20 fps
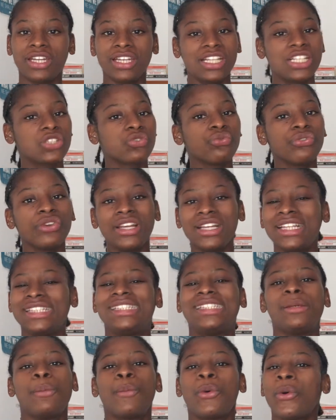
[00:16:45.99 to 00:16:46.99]
And it's really
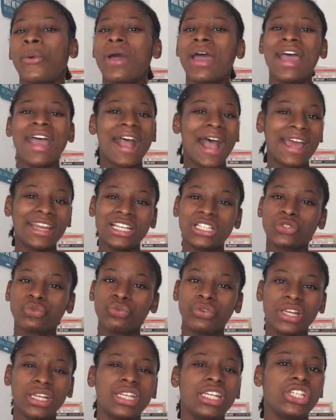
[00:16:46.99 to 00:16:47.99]
simple and it's
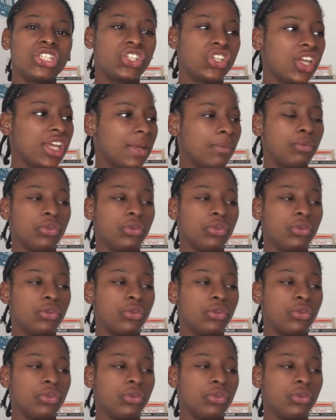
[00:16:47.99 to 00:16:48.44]
really cheap.